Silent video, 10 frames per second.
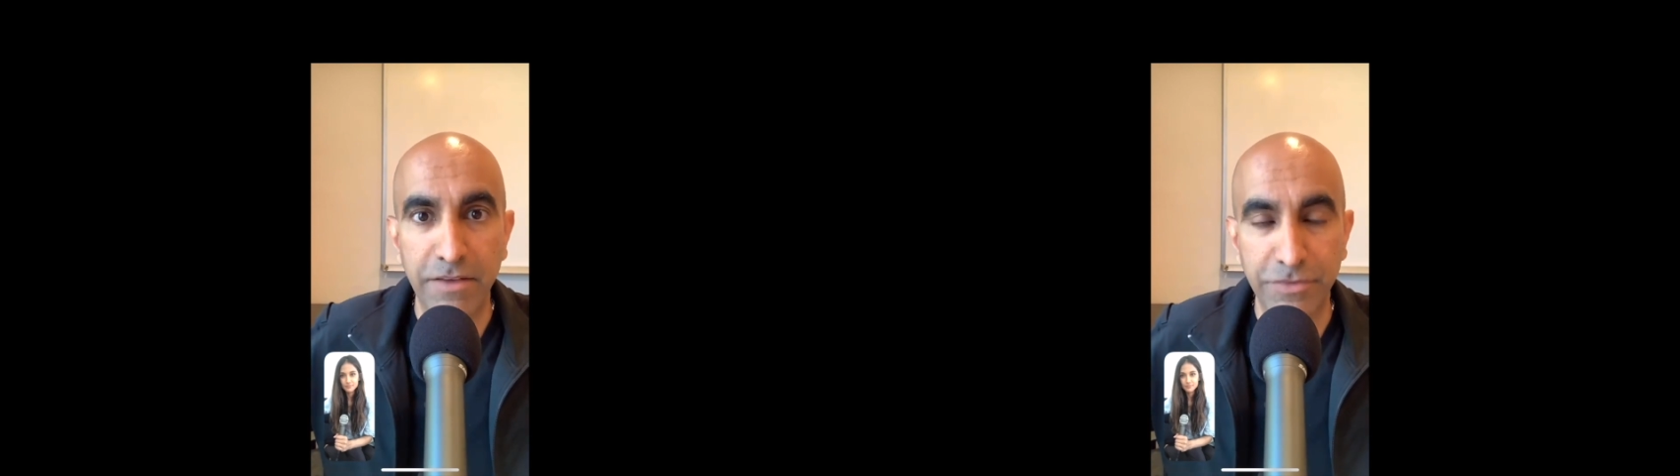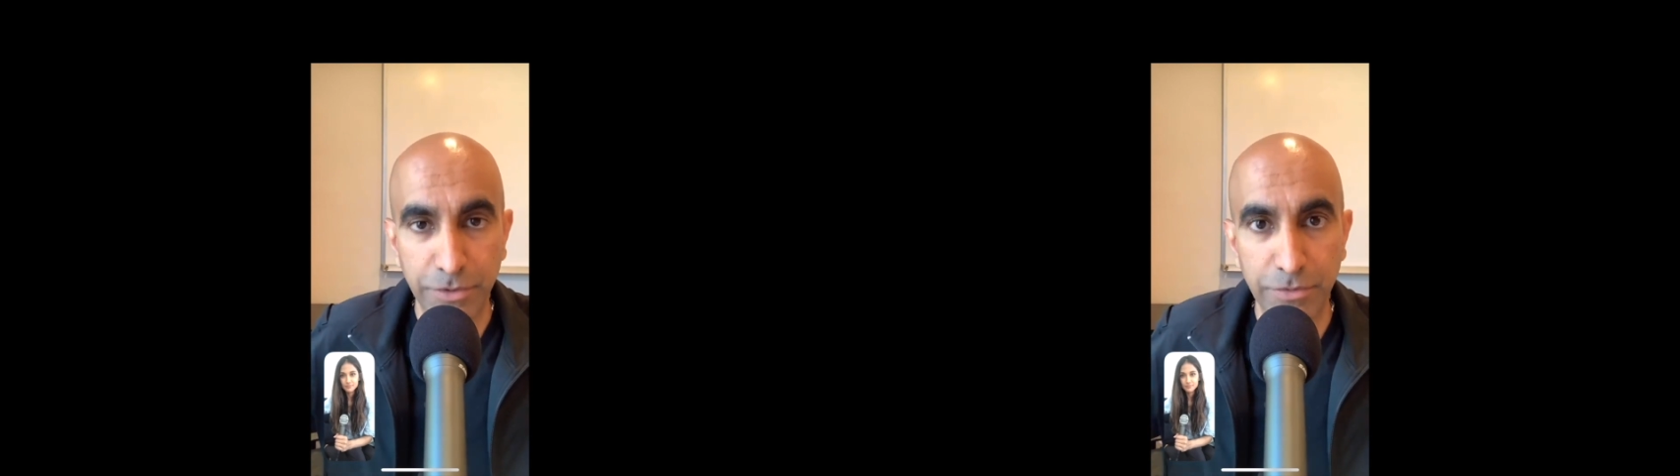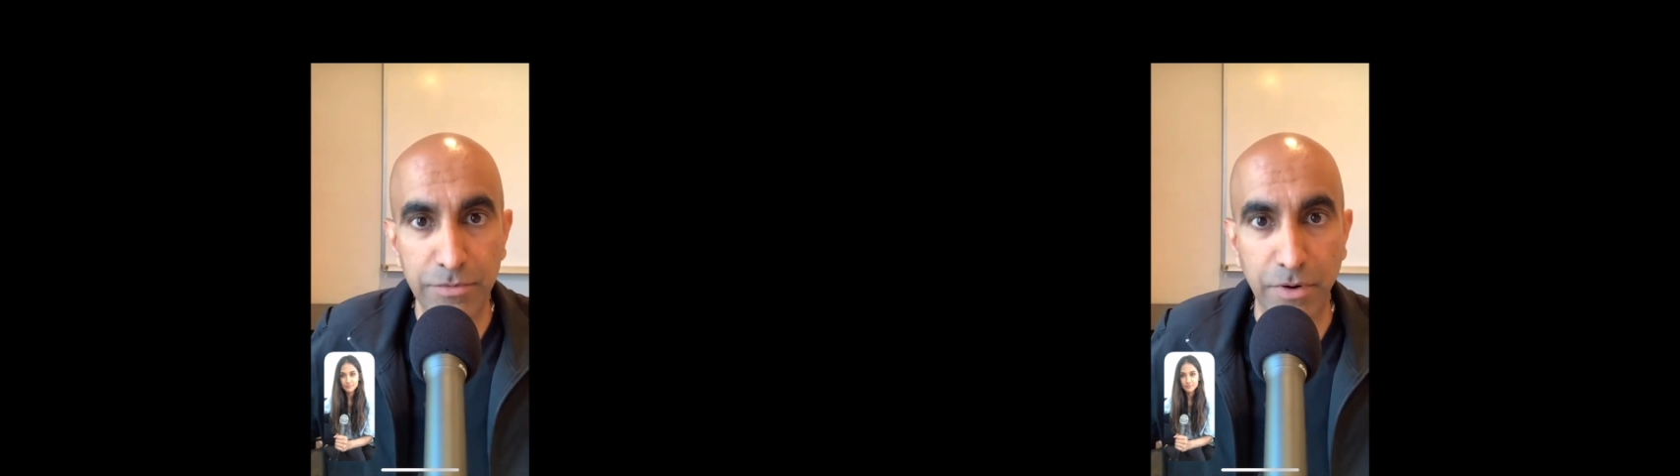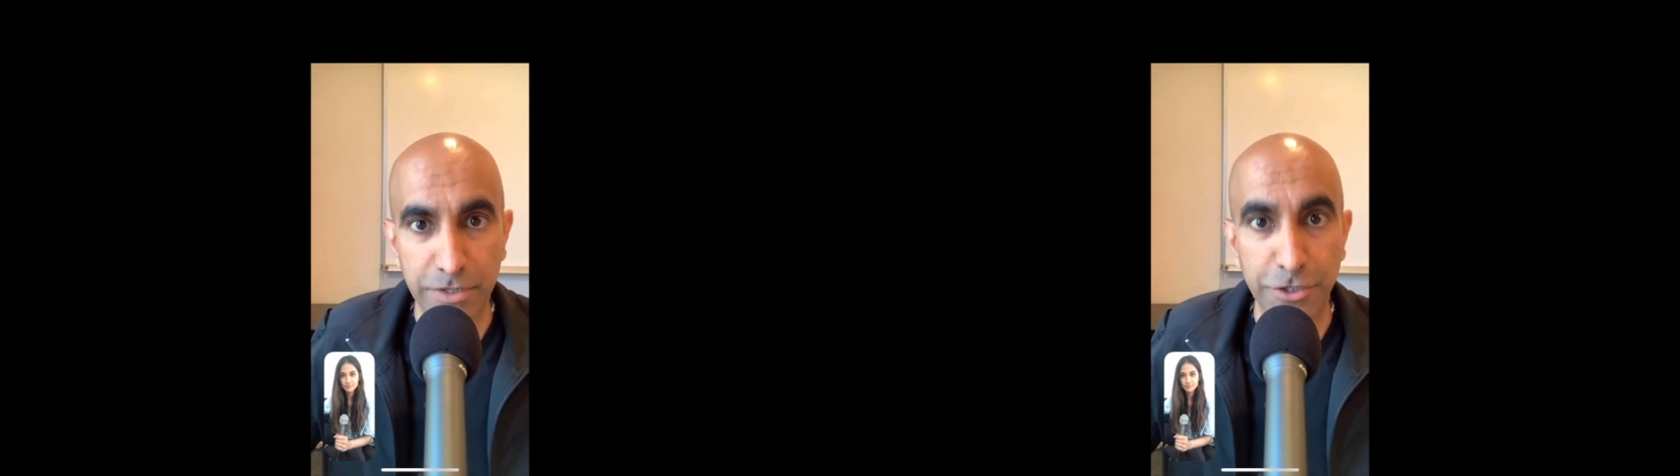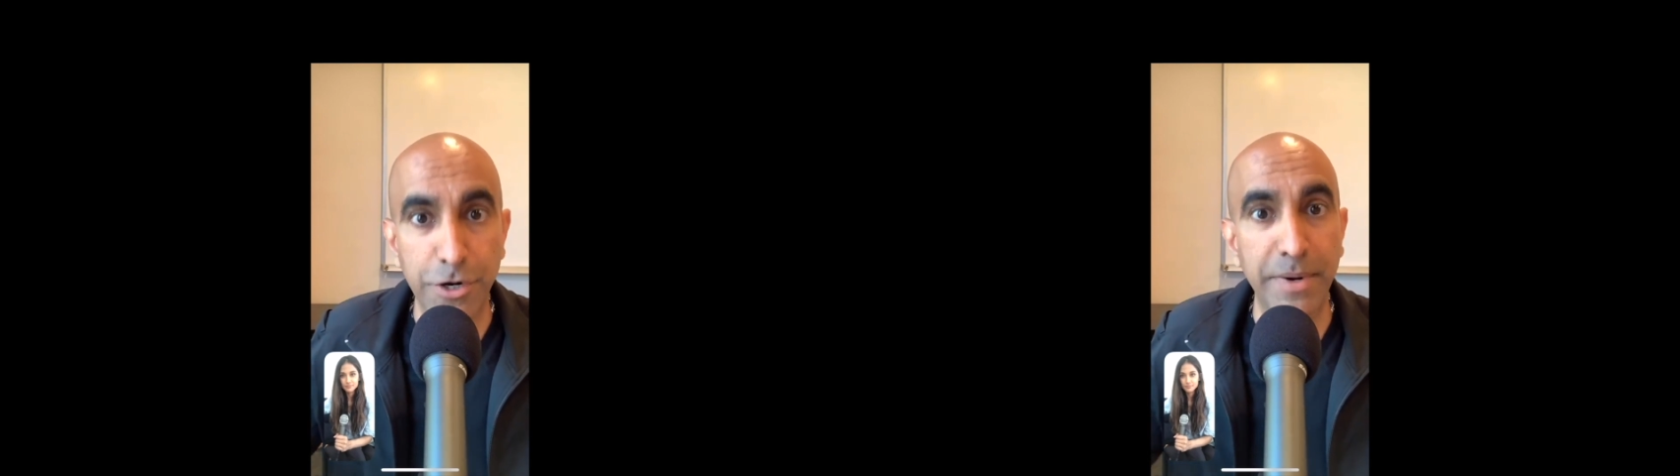if you
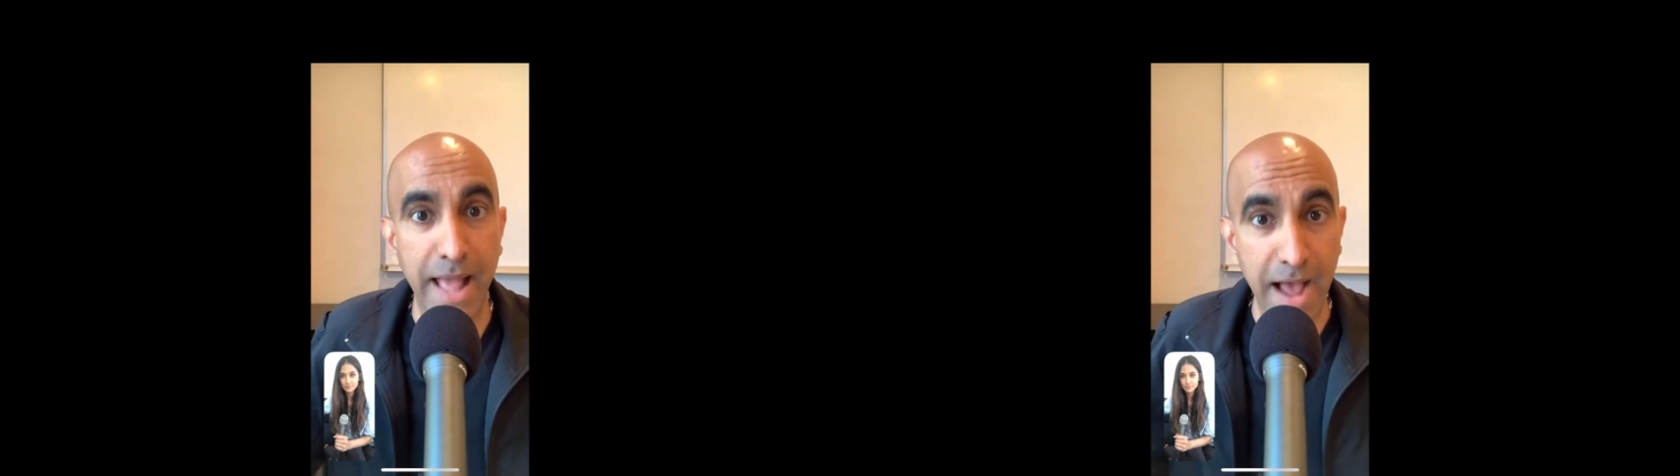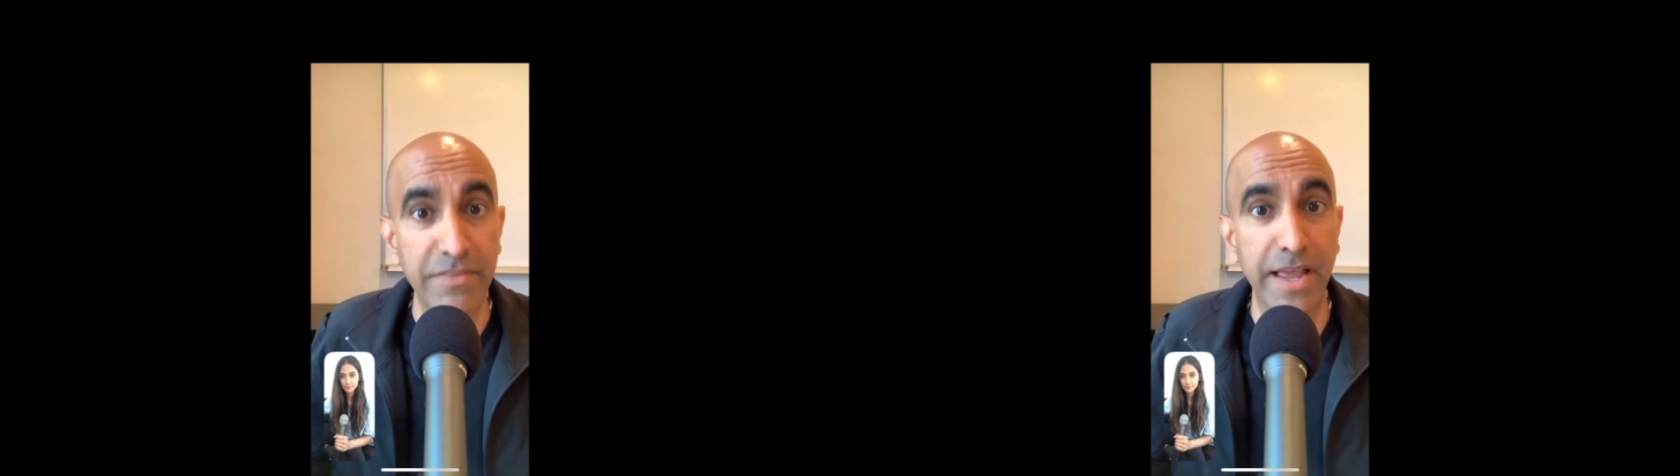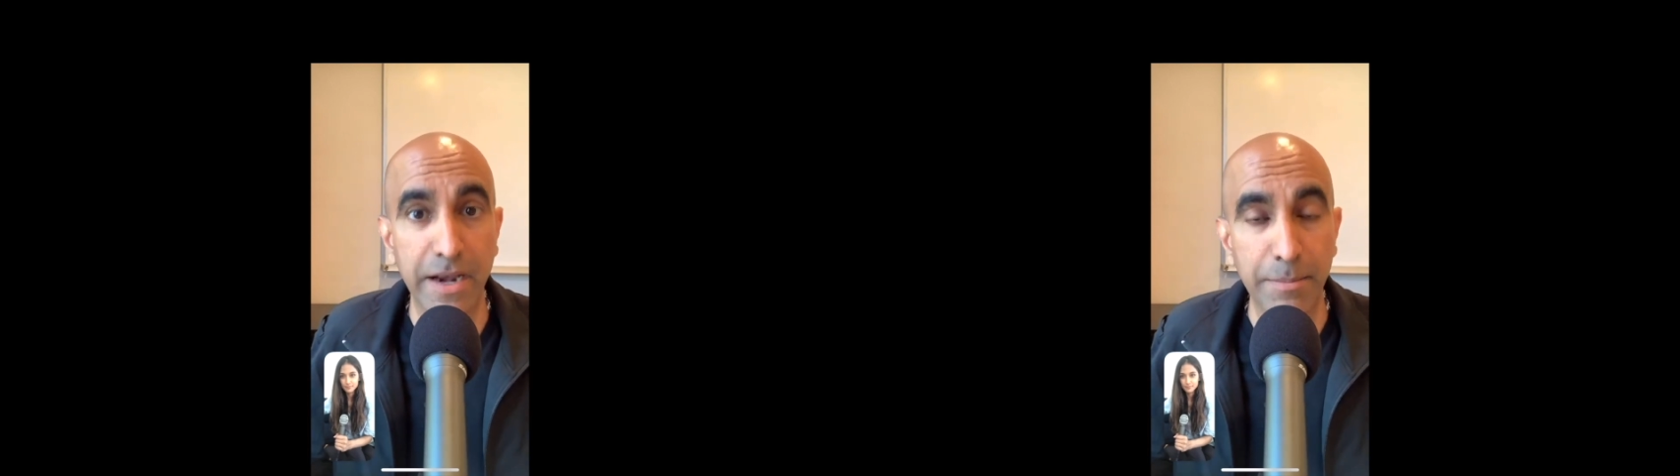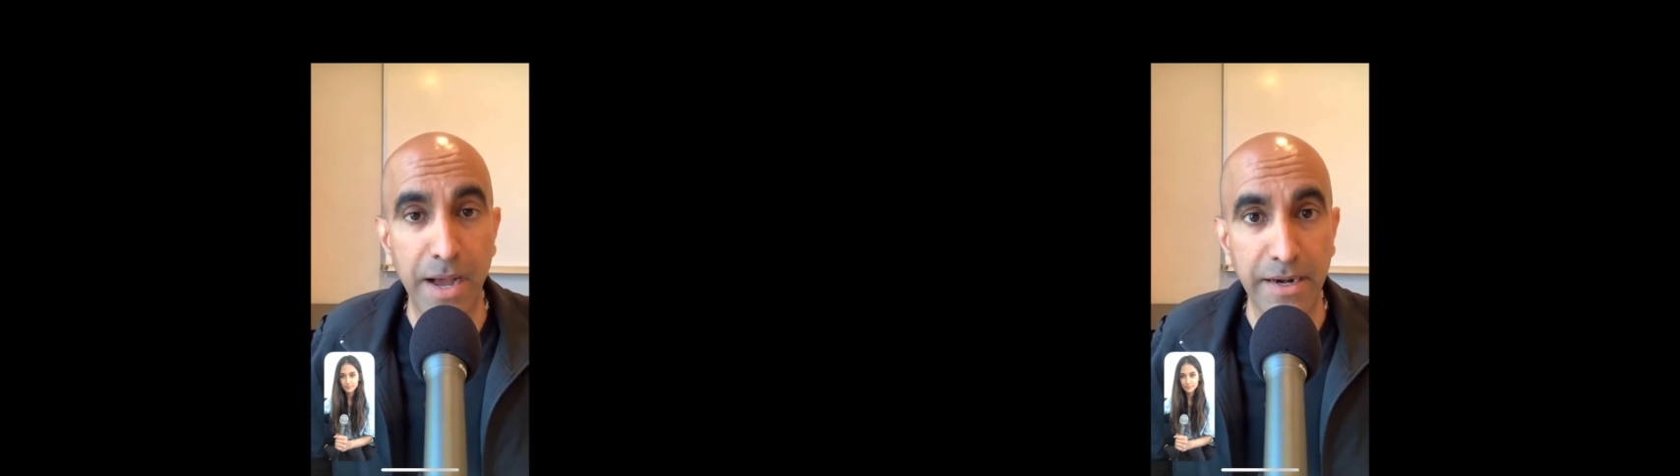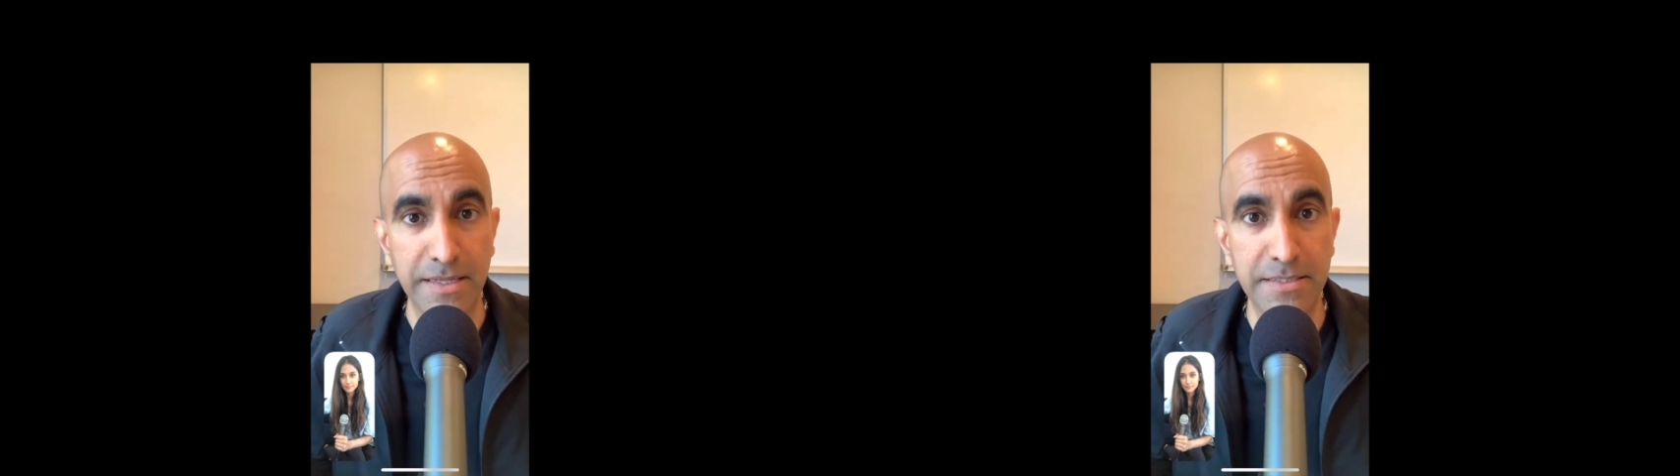are determined to have the
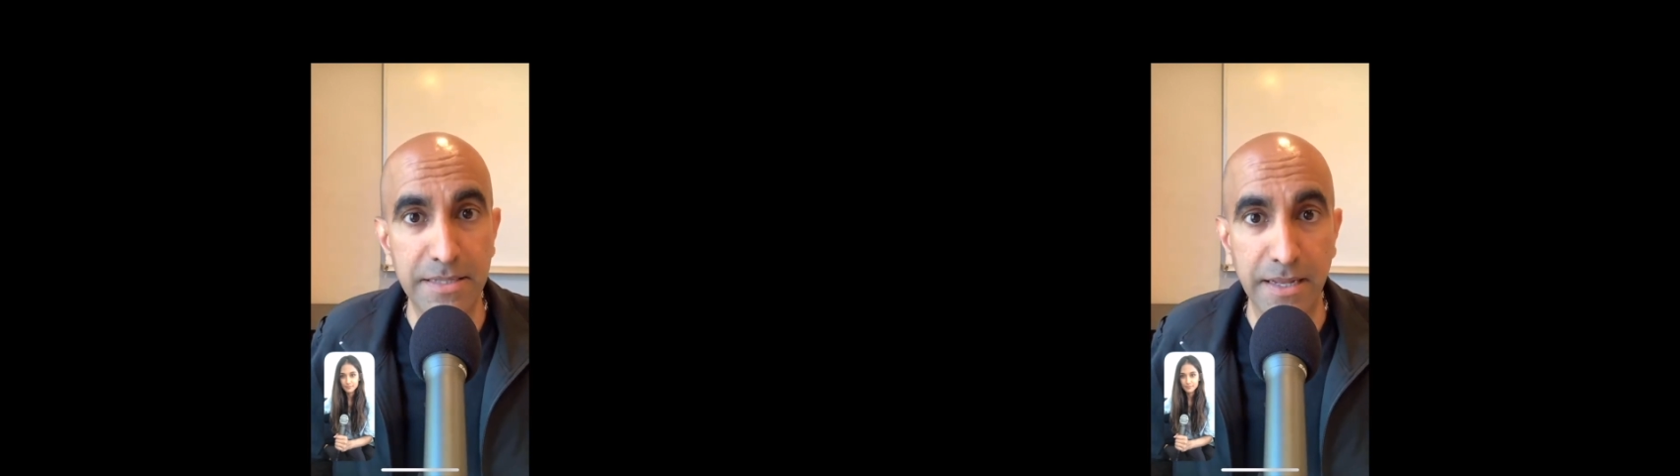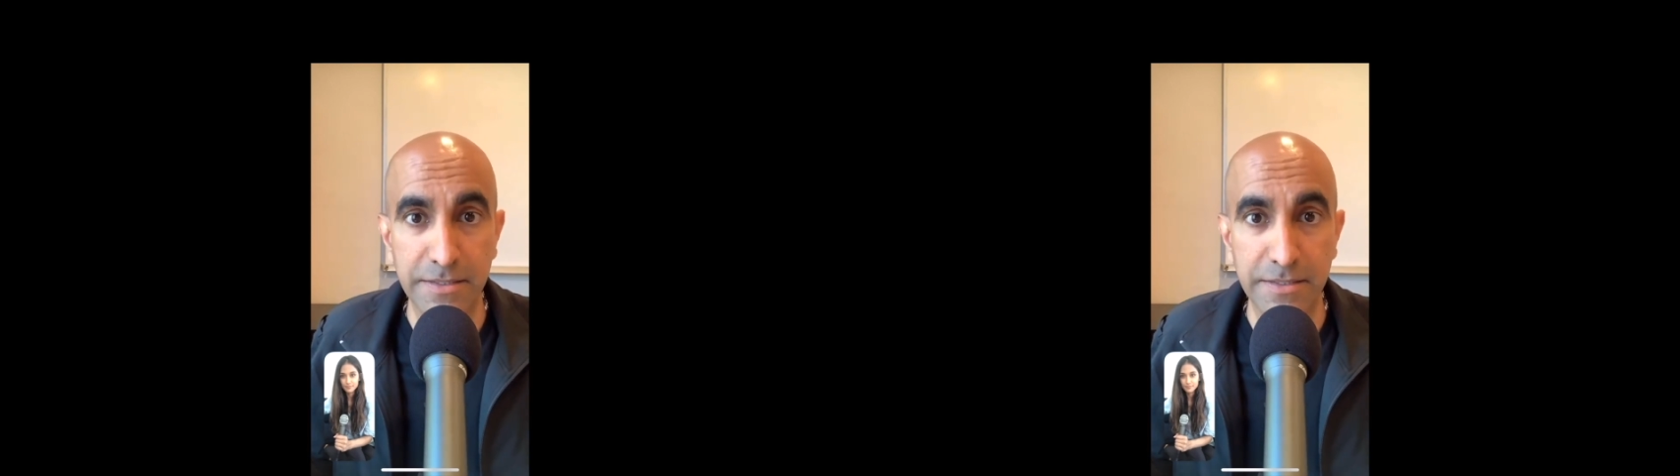antibodies,